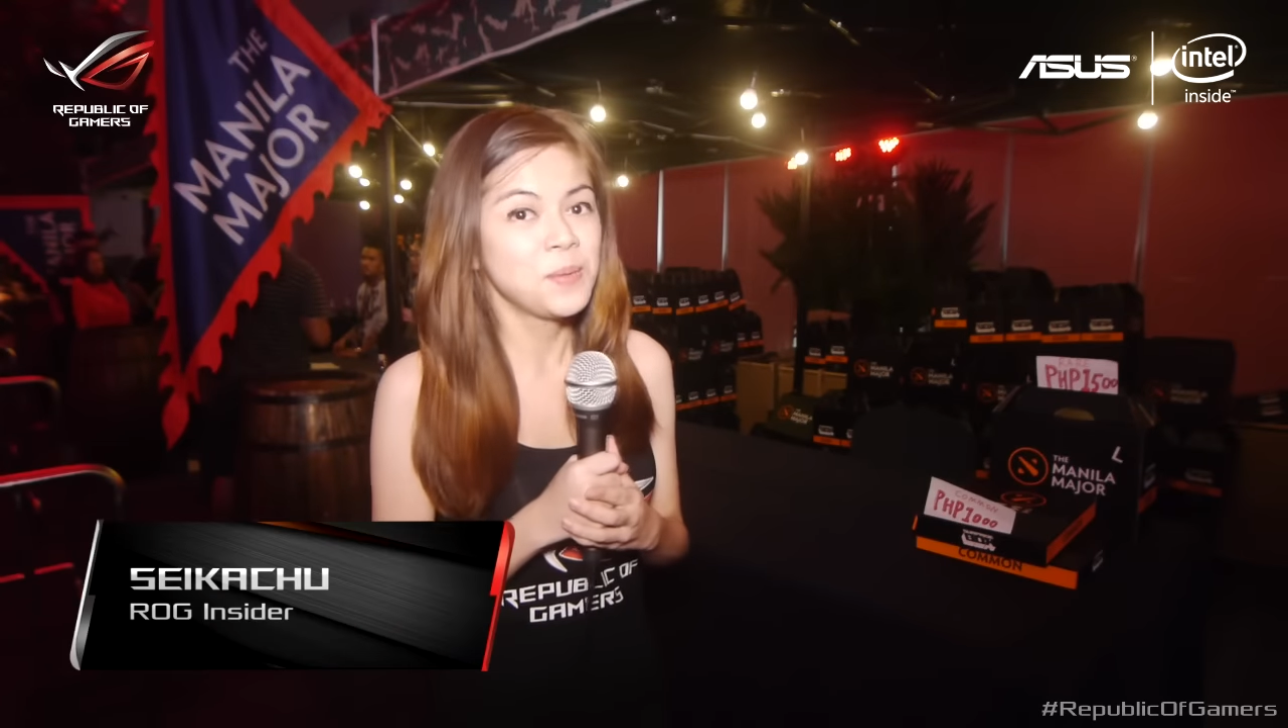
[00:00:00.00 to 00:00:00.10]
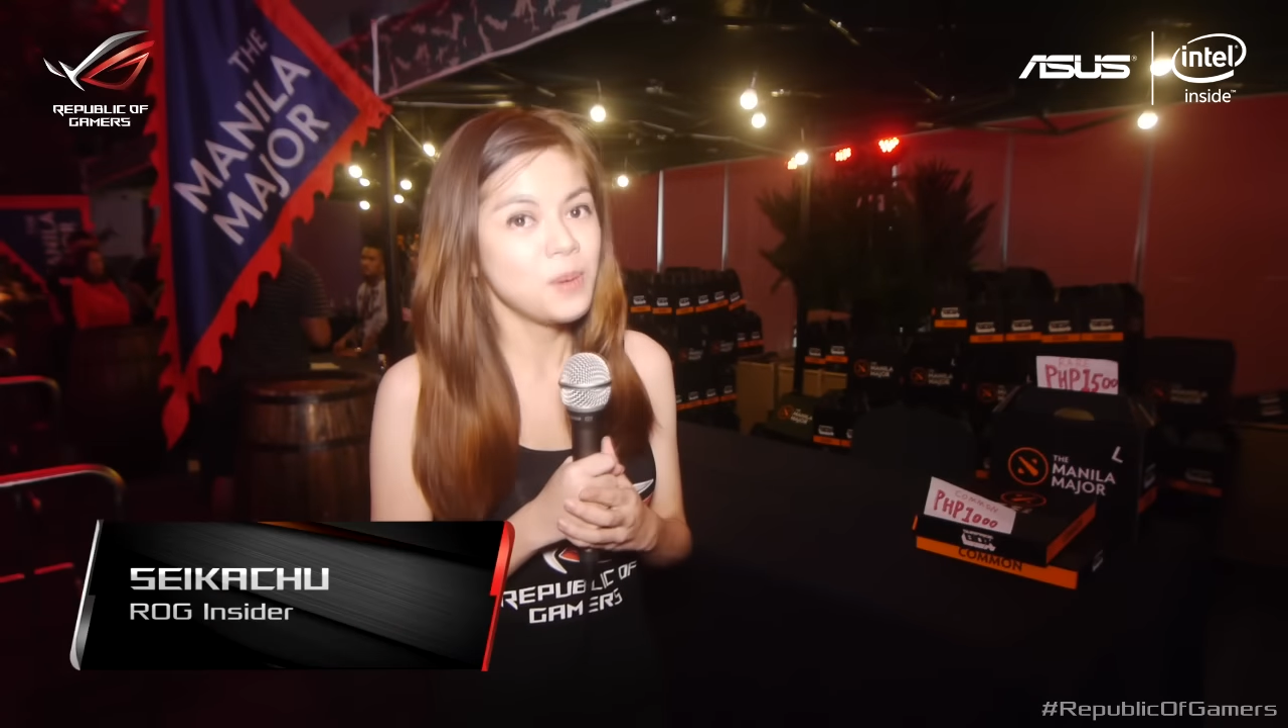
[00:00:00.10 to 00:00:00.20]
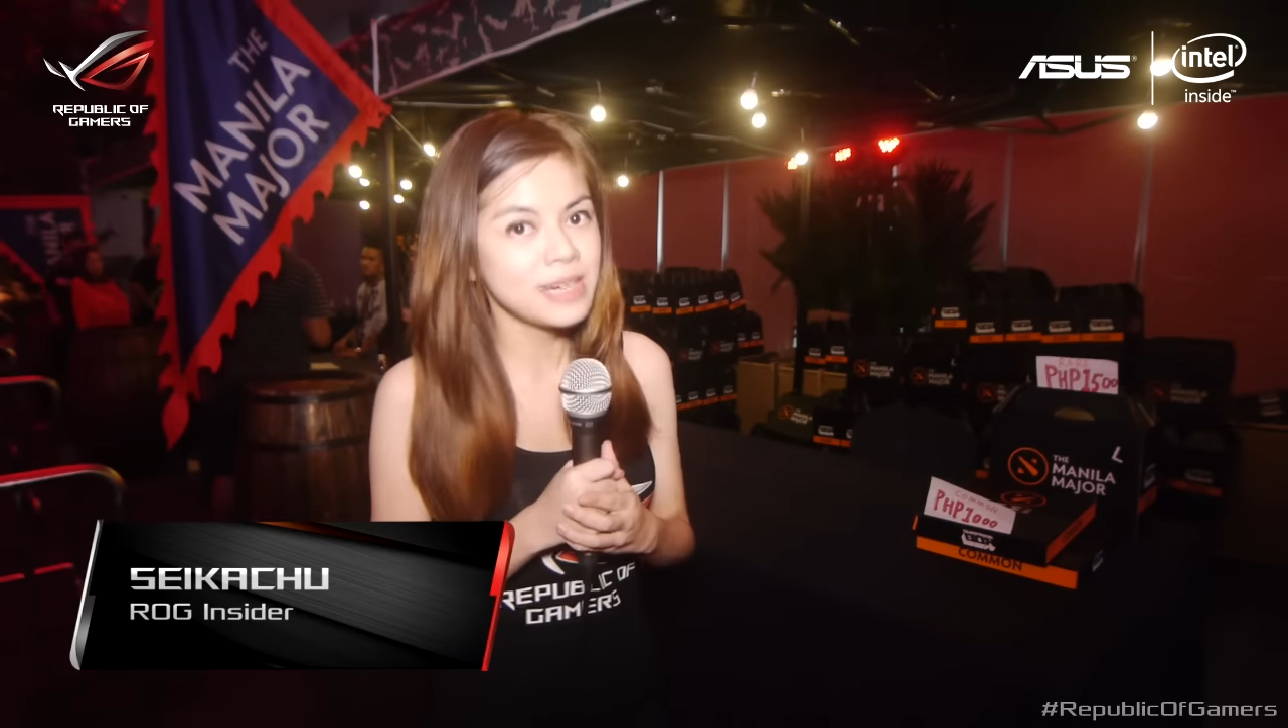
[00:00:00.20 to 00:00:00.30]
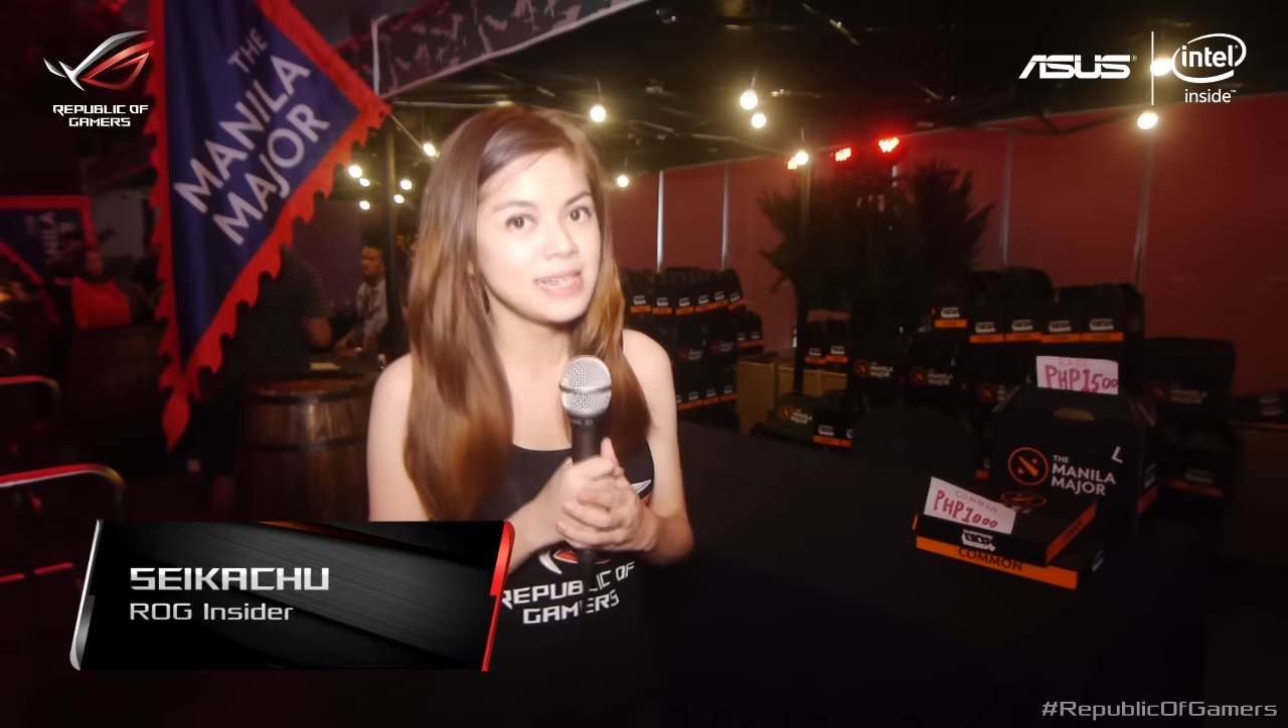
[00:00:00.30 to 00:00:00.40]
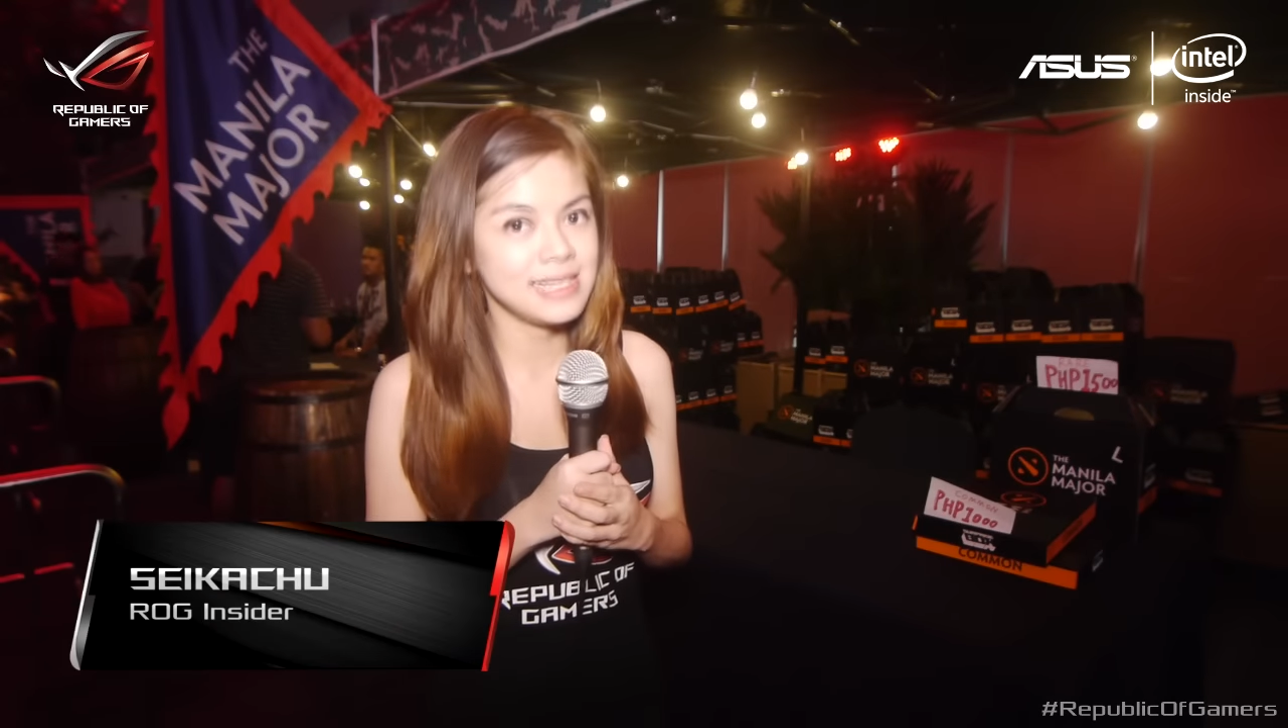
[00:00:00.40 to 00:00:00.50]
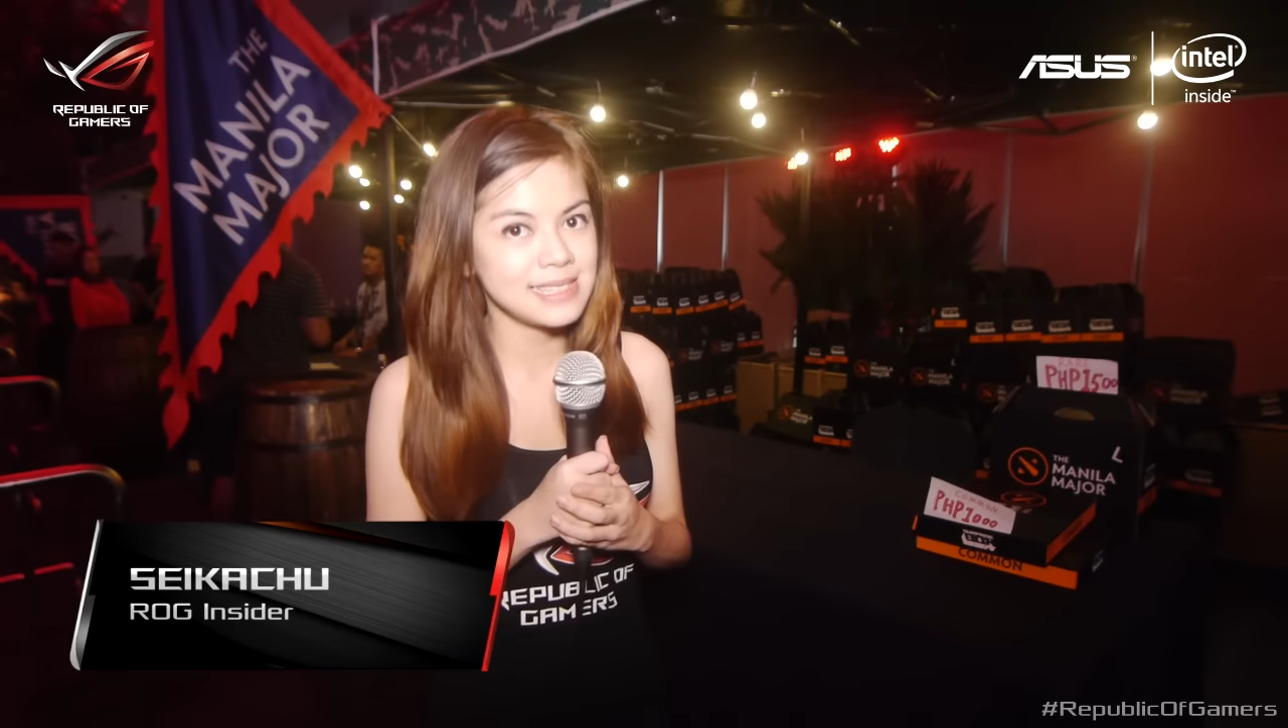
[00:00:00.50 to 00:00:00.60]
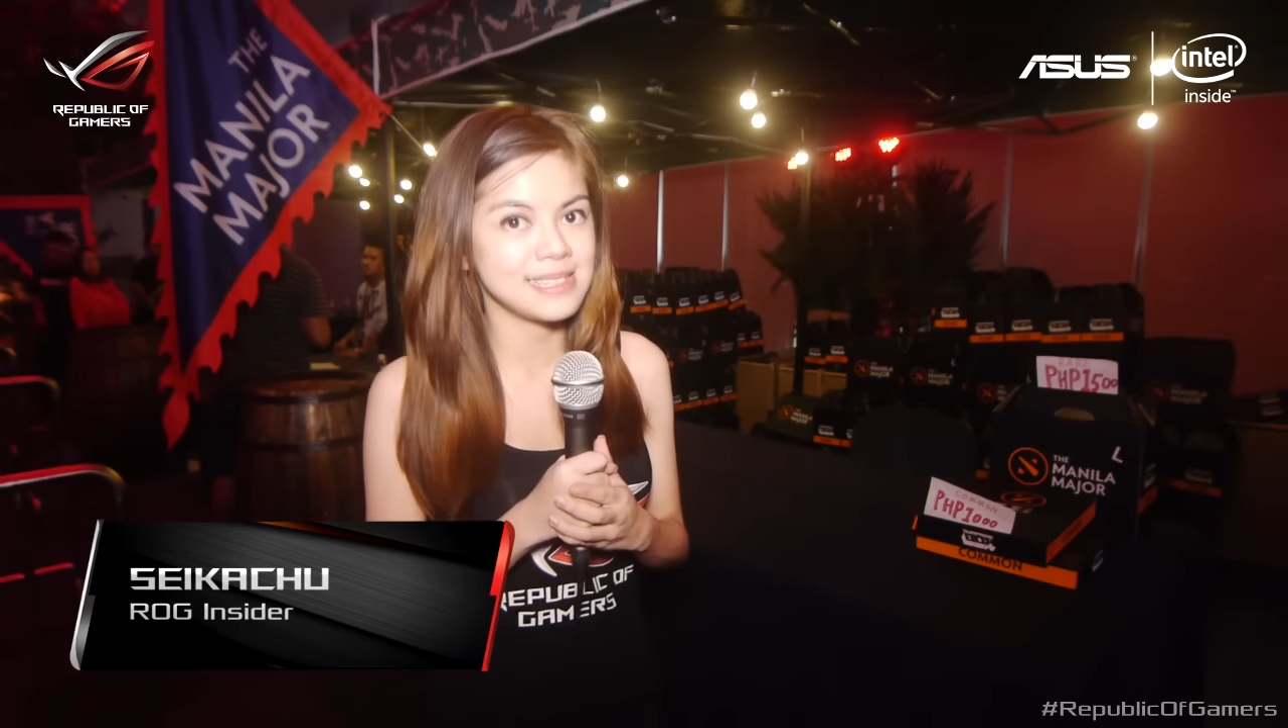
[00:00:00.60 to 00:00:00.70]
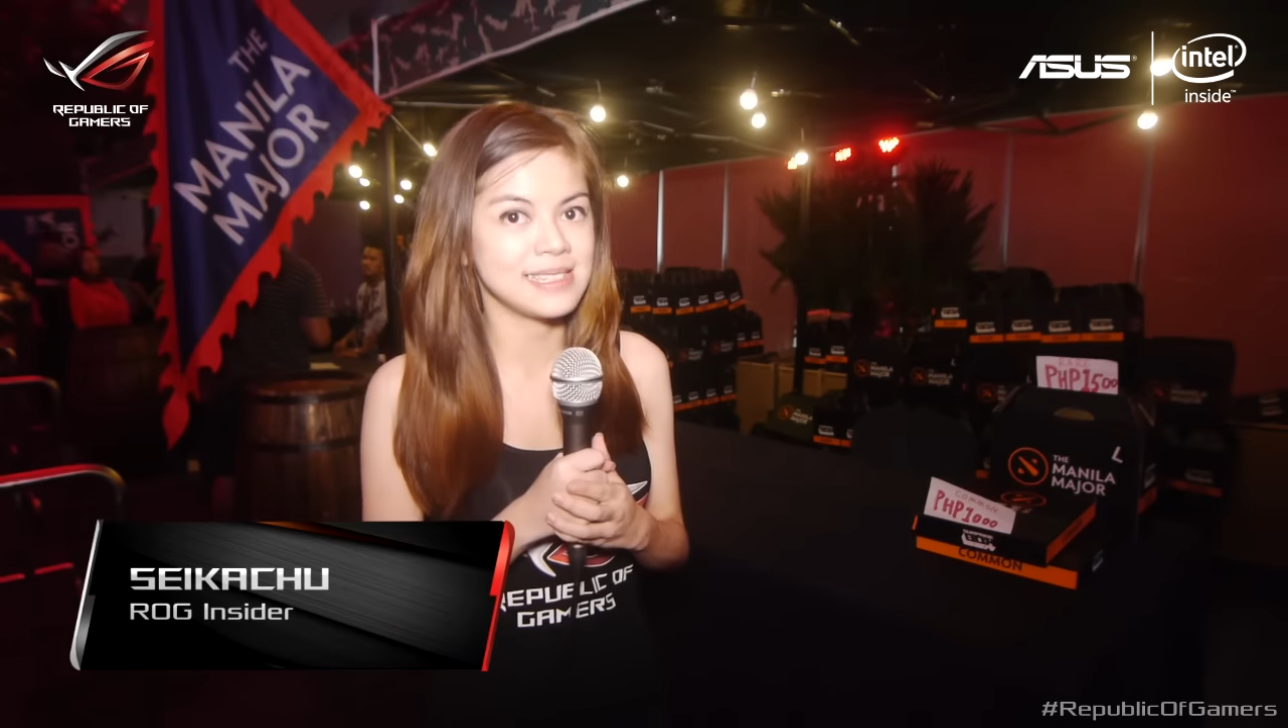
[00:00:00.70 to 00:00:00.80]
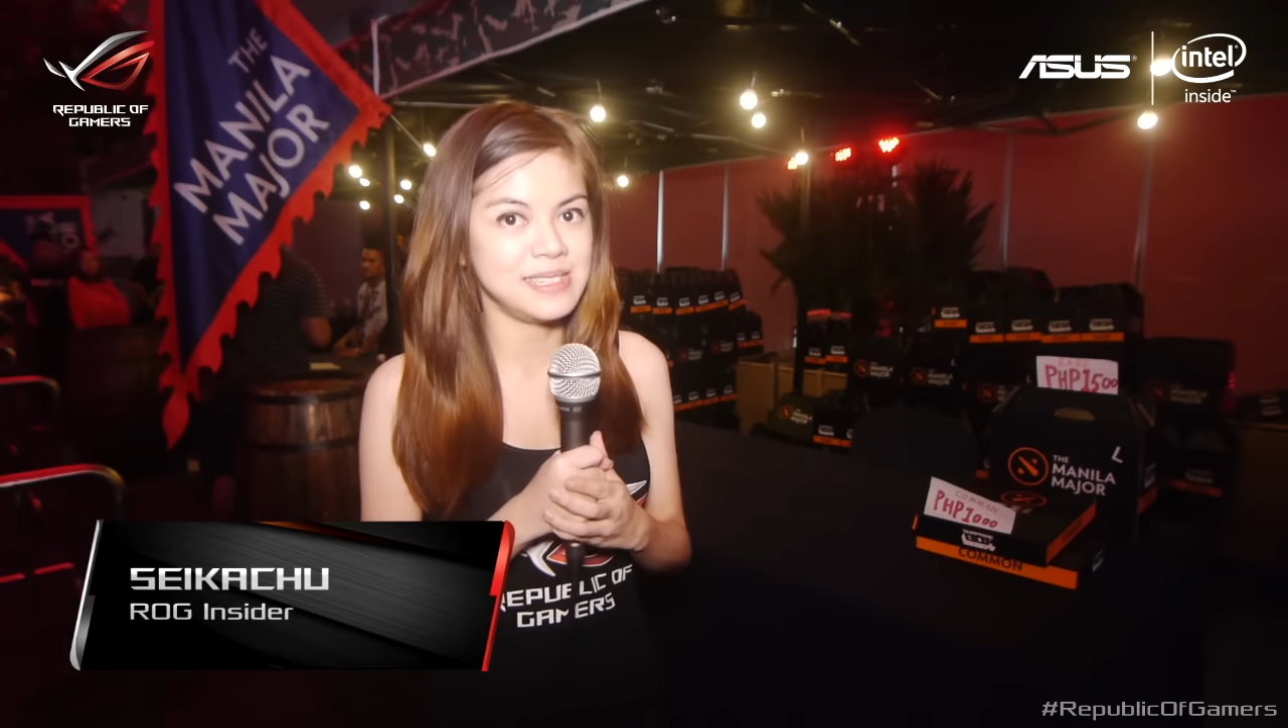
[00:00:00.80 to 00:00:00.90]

what is the